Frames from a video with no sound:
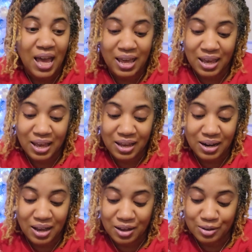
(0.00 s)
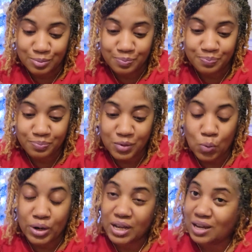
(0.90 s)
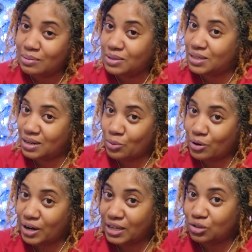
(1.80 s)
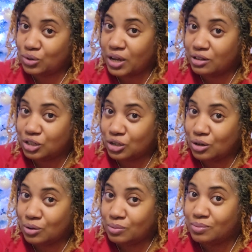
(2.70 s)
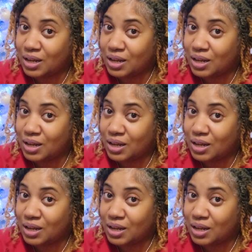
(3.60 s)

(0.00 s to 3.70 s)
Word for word: And um, when it comes to the World Natural Hair Show